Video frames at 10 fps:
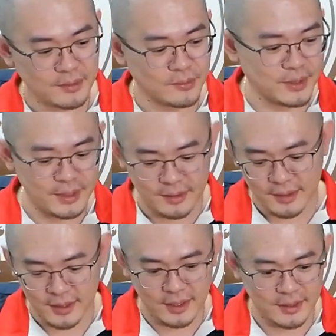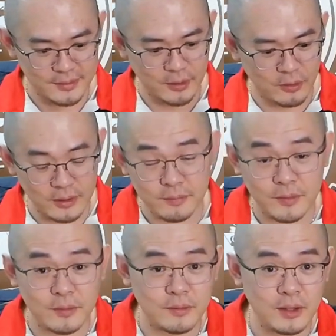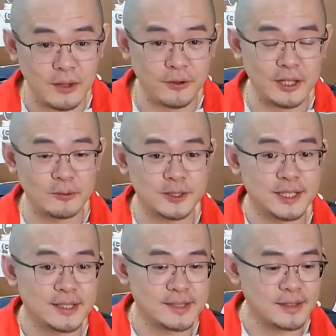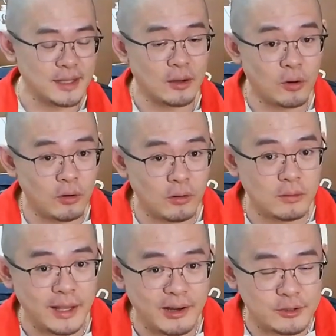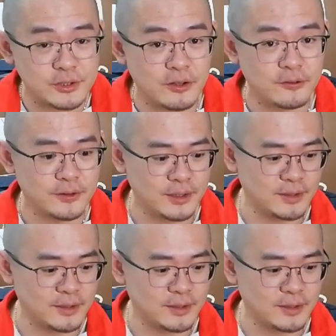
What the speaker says: Okay, they're all, if anyone's asking, they're all airsoft